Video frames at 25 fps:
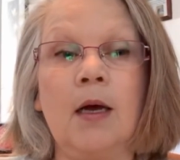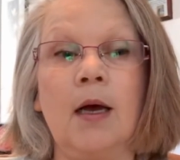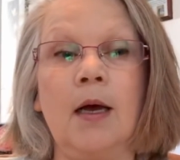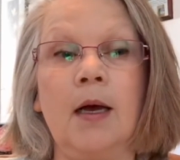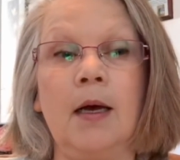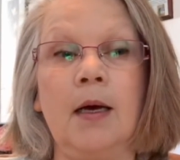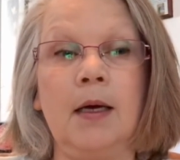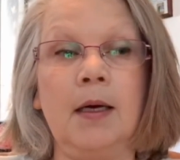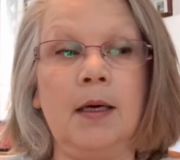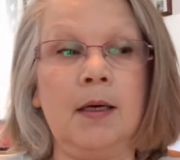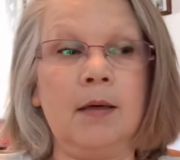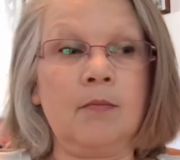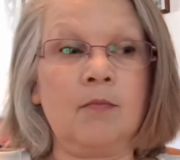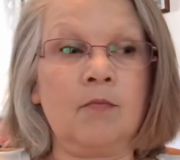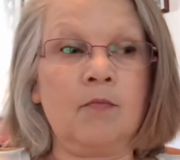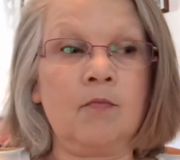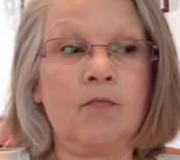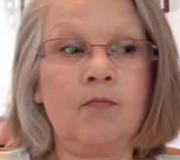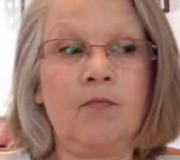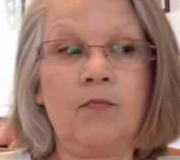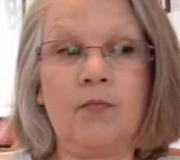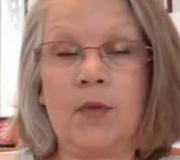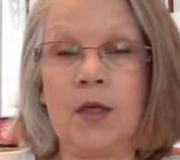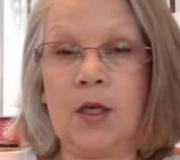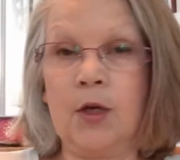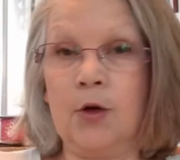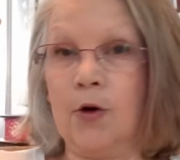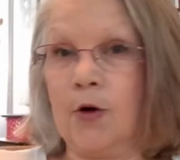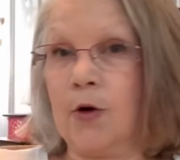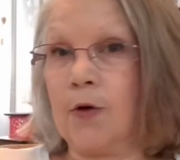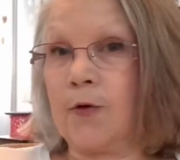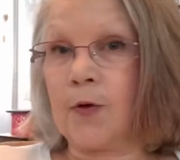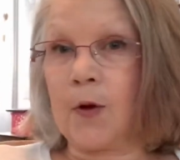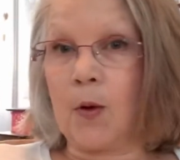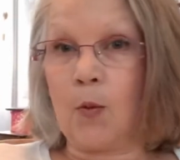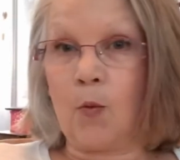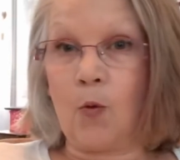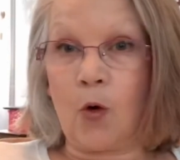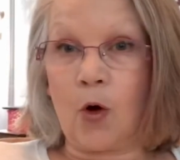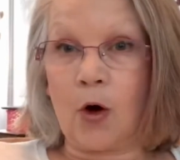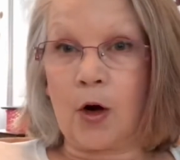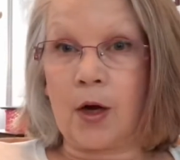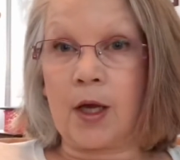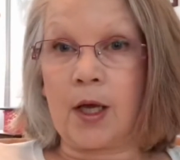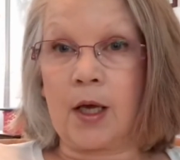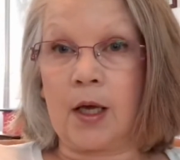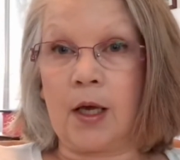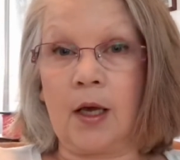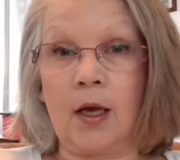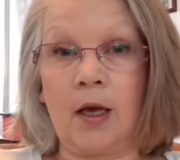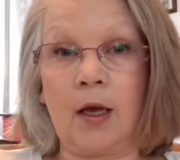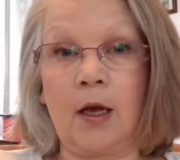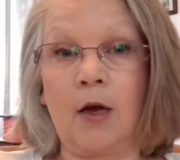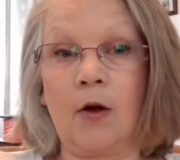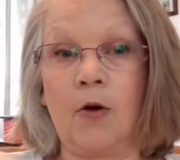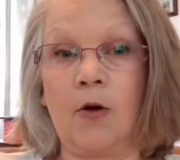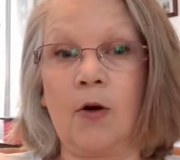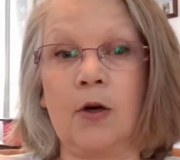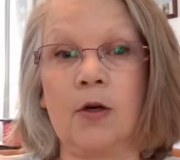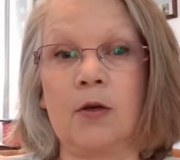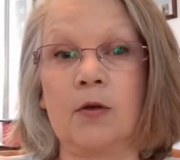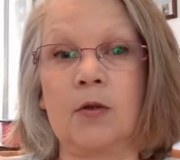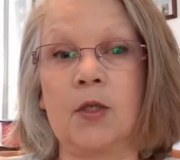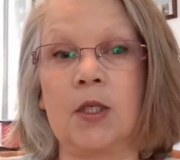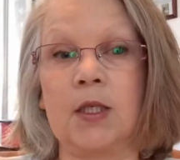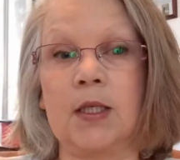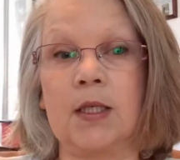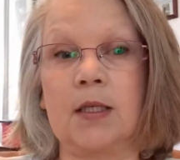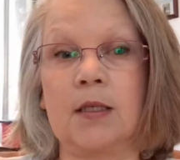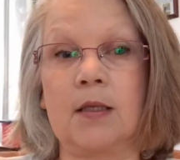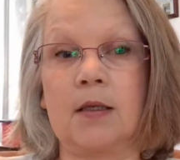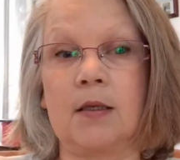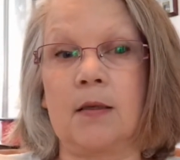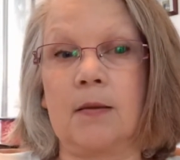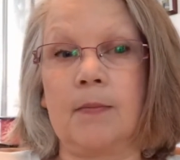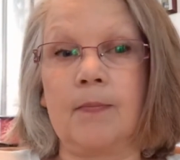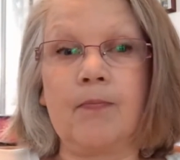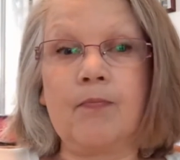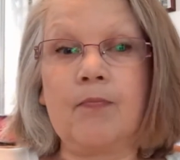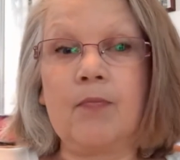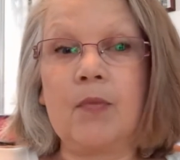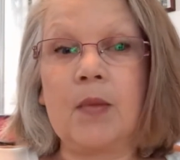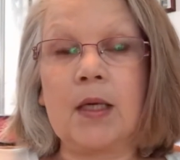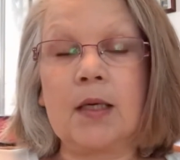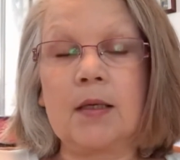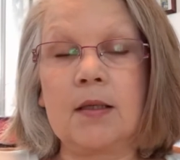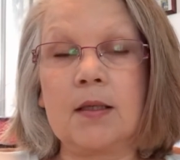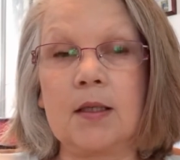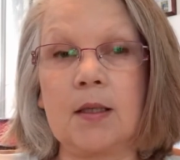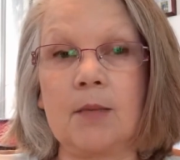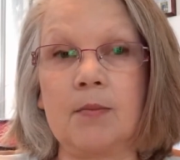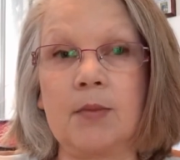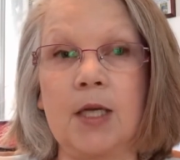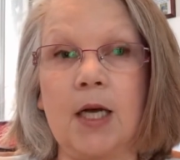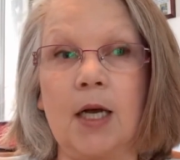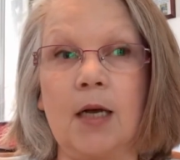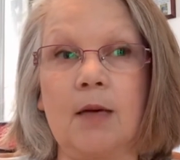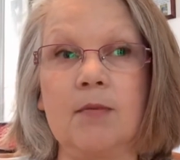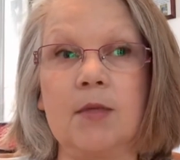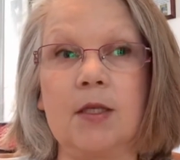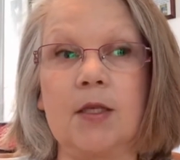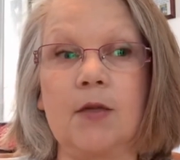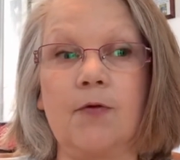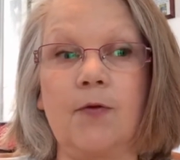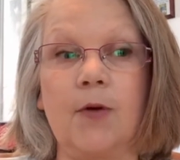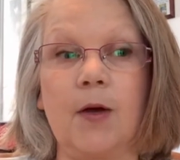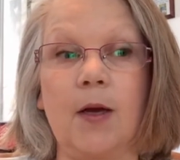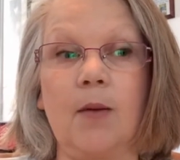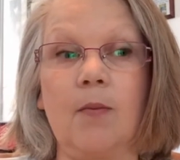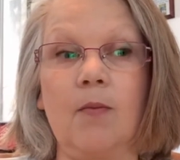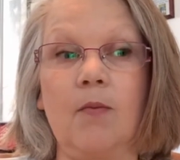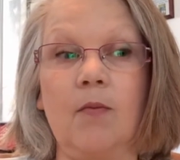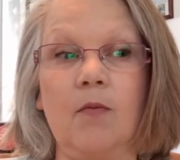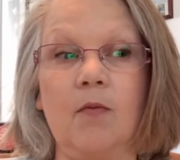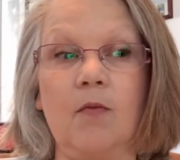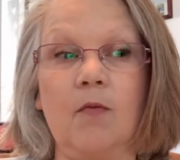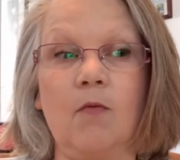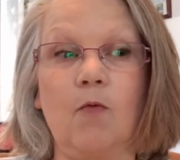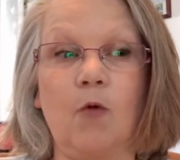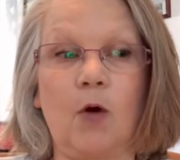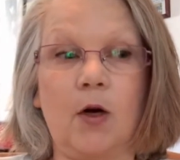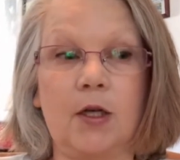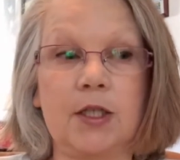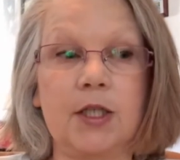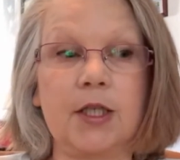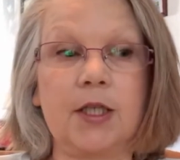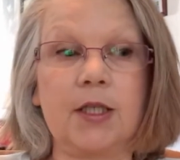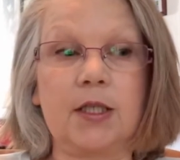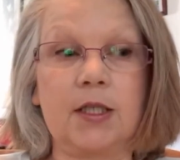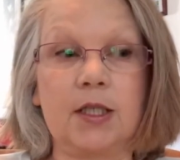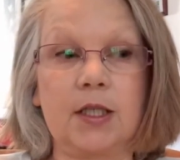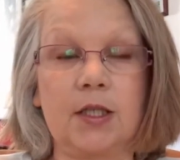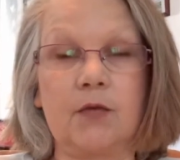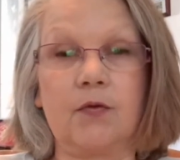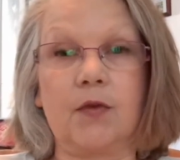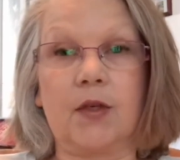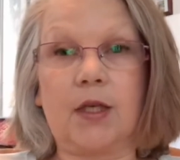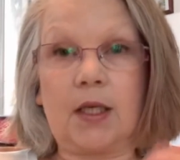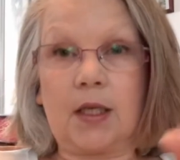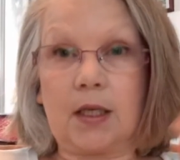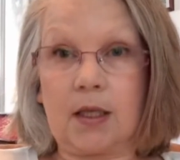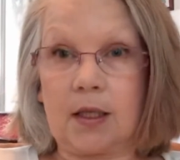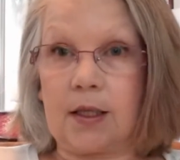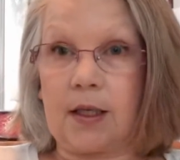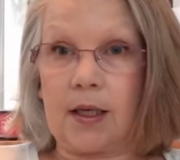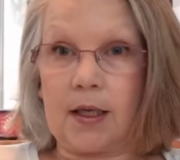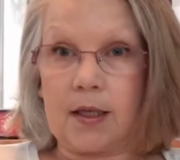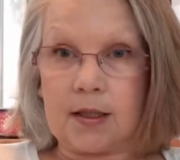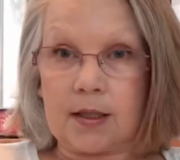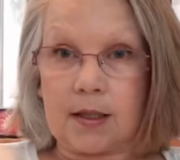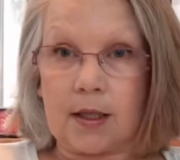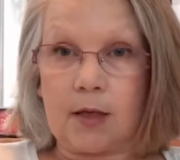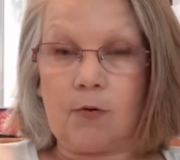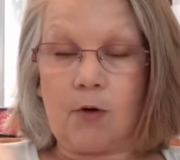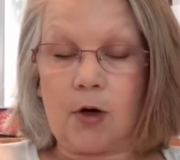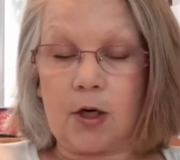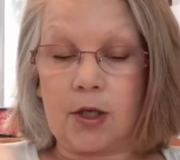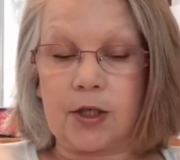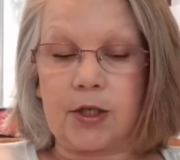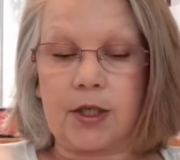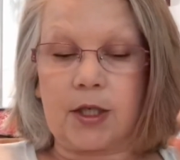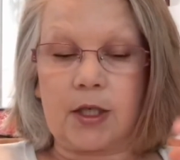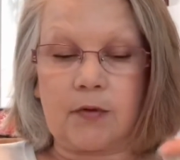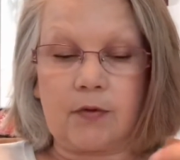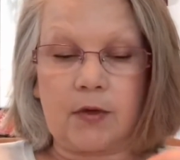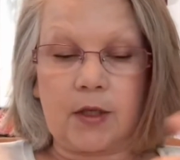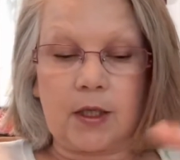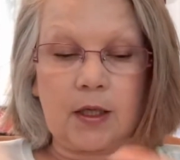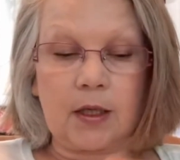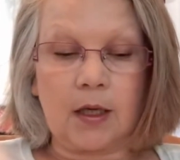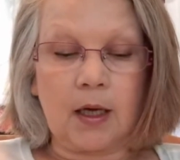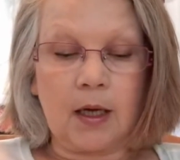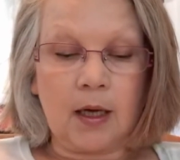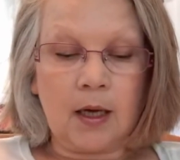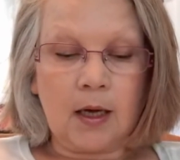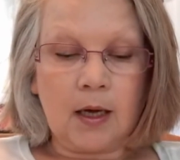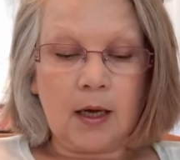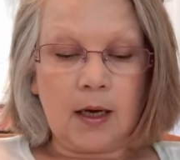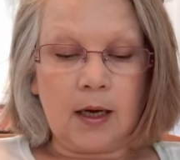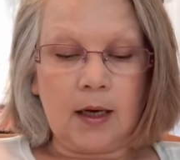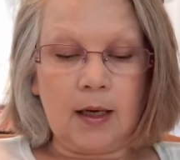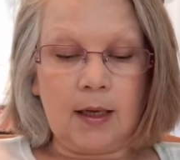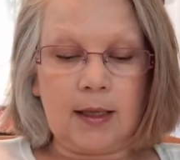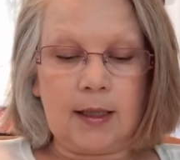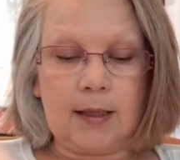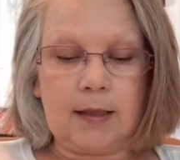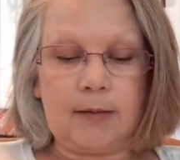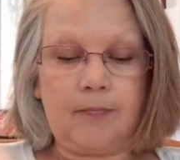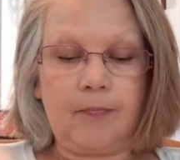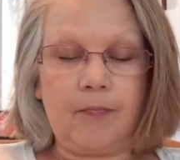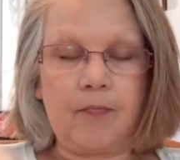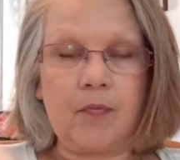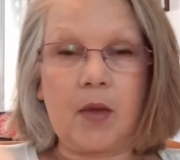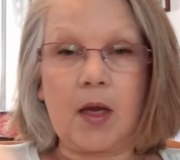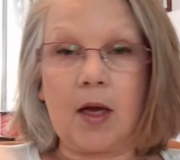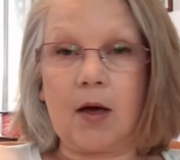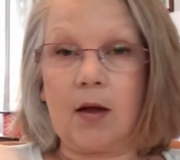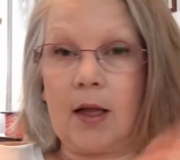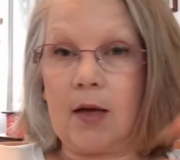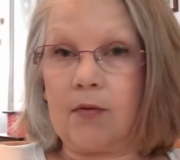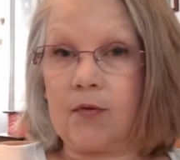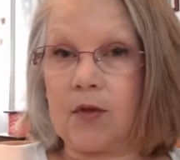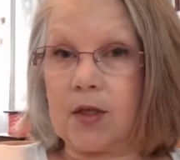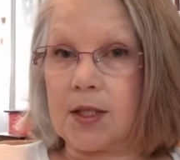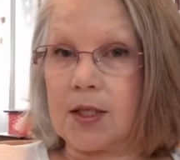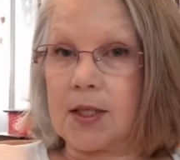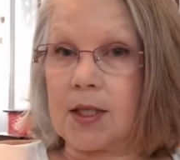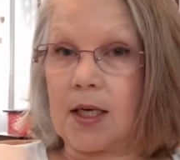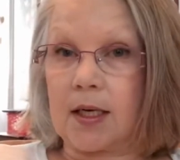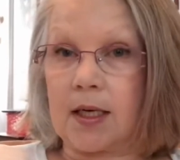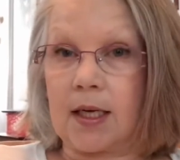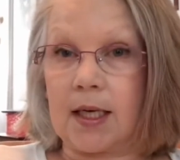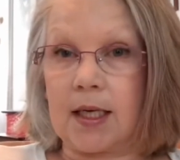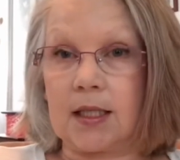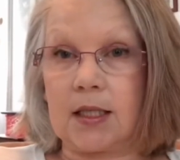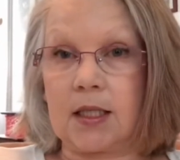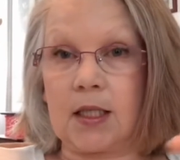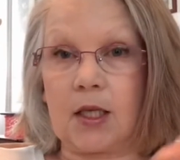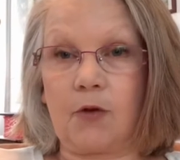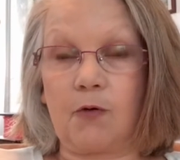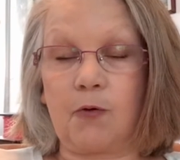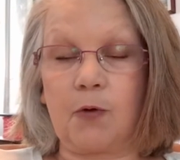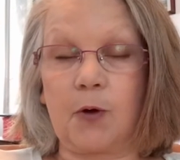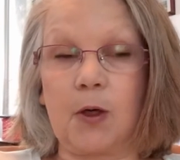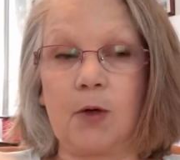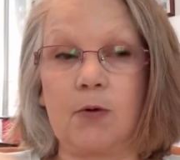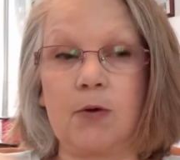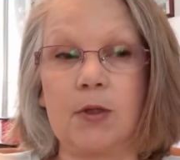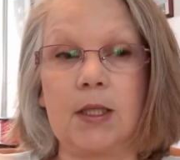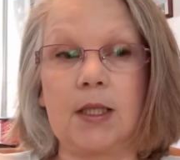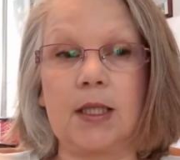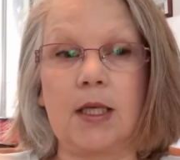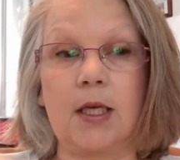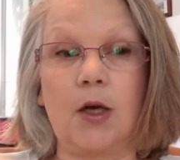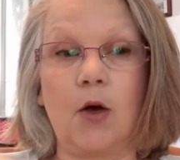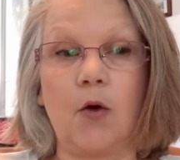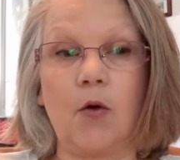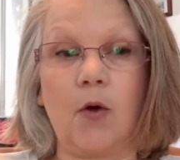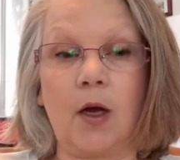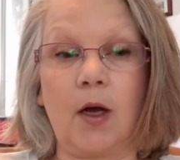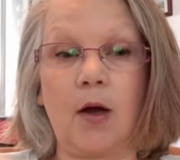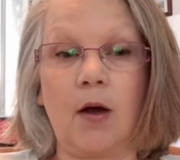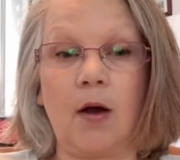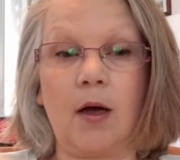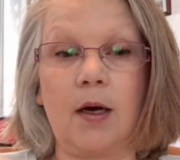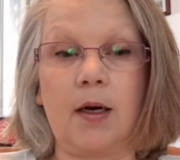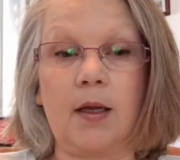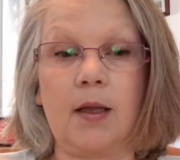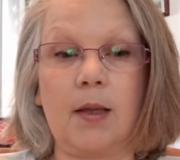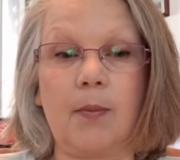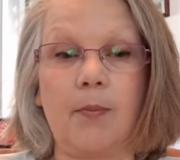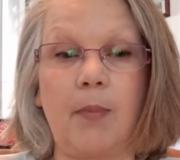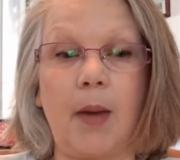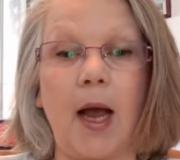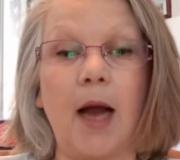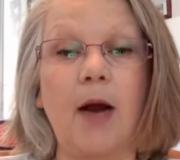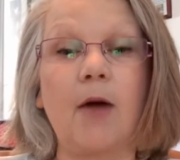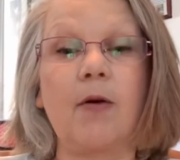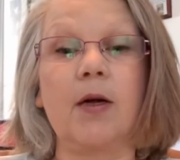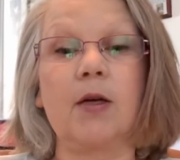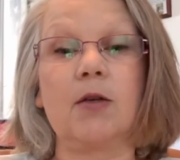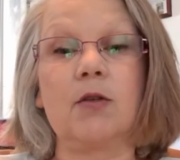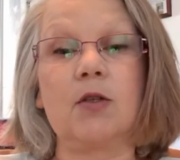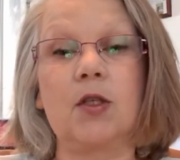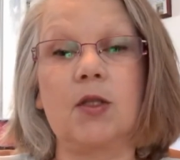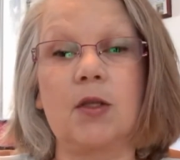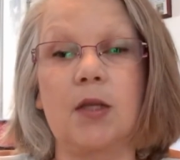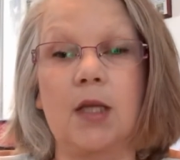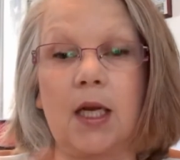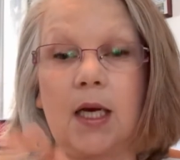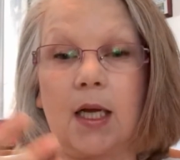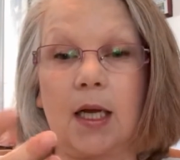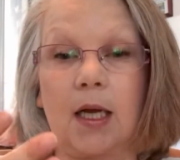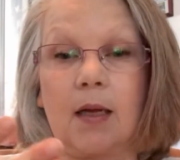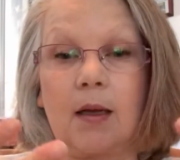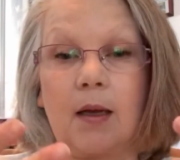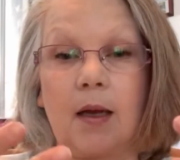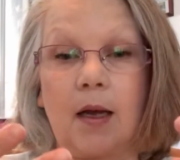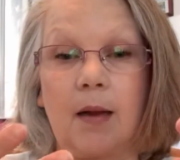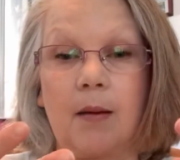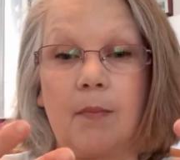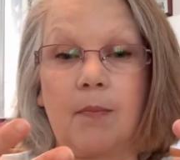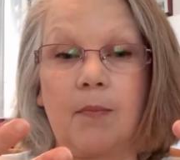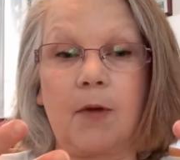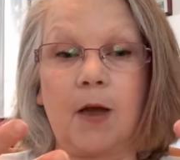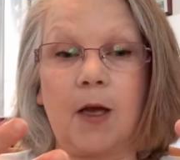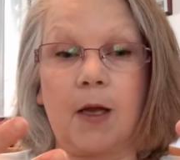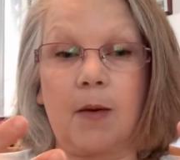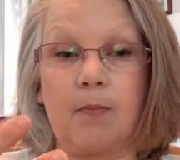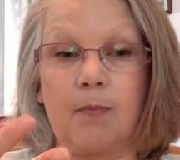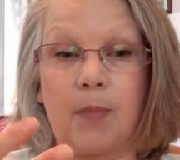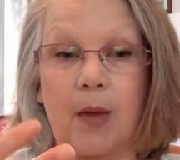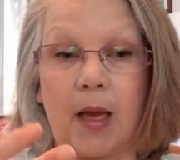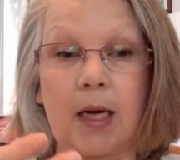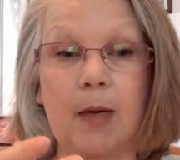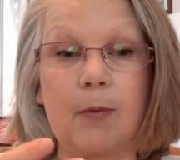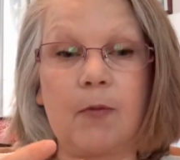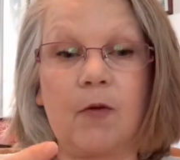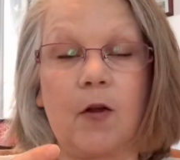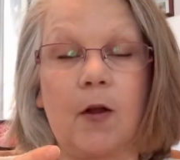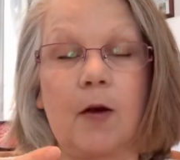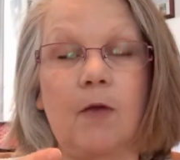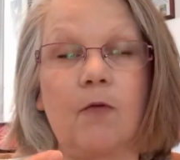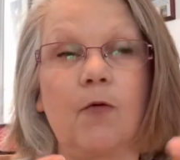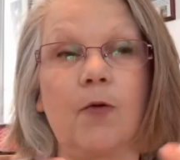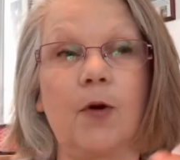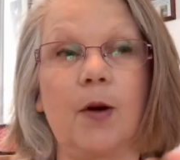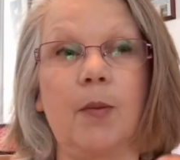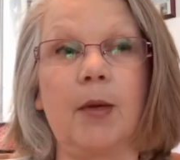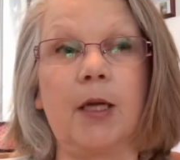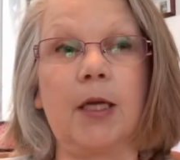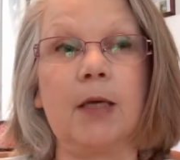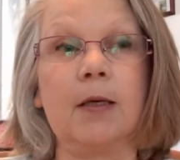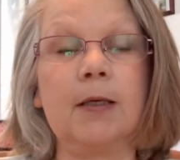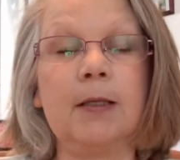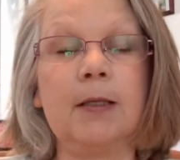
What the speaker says: You know, if I'm working or just sometimes if I'm watching TV, yes, I watch TV. I'll have this sun gazing frequency going on in the background so that I can benefit from it.